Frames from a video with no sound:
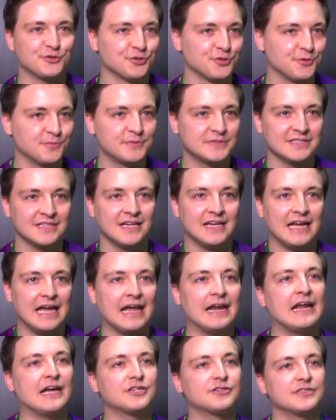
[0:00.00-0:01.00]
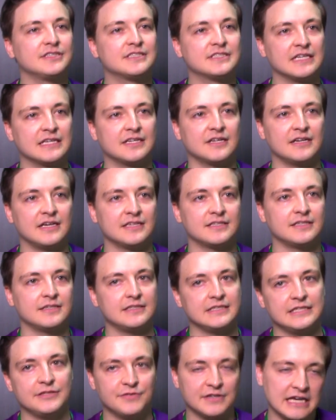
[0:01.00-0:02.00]
groups, and actually stay
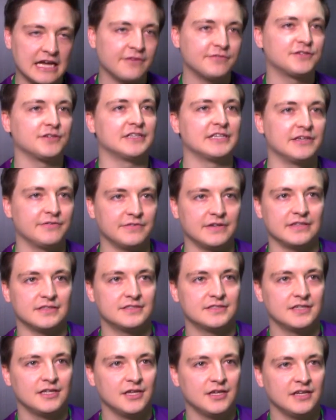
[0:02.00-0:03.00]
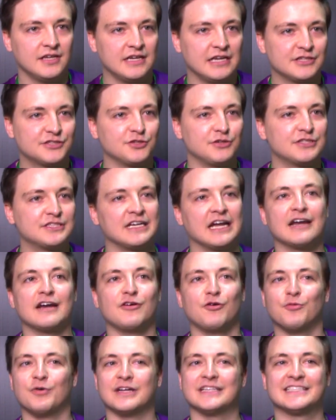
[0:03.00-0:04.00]
connected even after the event. So it's not
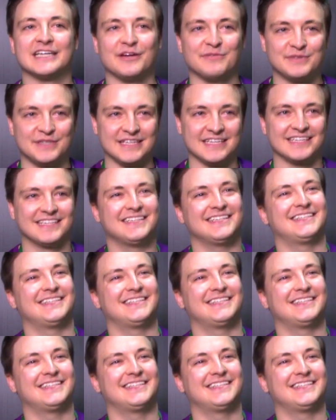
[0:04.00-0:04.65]
a one-time thing.